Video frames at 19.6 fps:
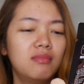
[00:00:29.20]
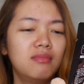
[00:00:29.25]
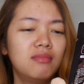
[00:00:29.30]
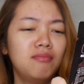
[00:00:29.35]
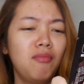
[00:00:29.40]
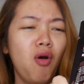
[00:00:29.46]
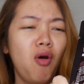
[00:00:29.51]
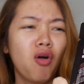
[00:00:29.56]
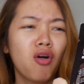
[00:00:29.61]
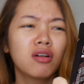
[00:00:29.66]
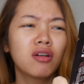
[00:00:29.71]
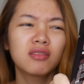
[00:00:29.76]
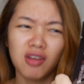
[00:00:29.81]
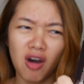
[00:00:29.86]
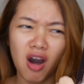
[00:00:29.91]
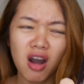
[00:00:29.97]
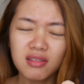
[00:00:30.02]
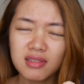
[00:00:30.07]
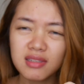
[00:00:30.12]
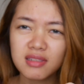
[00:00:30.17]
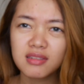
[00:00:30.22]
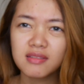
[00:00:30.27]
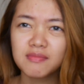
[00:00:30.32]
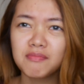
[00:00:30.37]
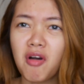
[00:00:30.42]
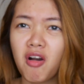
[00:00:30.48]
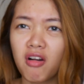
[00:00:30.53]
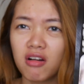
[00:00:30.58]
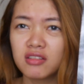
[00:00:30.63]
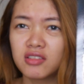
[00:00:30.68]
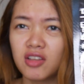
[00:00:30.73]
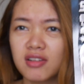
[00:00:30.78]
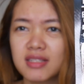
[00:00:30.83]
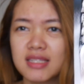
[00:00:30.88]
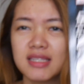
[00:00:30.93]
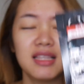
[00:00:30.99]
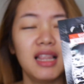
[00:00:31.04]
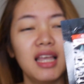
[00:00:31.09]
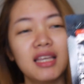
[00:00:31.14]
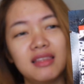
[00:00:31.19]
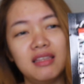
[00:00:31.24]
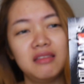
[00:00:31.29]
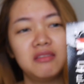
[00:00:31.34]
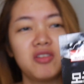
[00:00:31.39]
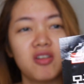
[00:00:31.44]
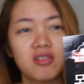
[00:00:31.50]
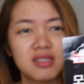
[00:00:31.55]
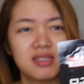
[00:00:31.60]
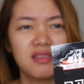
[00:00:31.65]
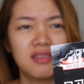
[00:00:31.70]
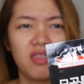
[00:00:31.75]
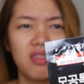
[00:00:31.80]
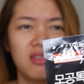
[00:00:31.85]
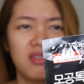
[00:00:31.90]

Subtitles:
Mogongtox is like detox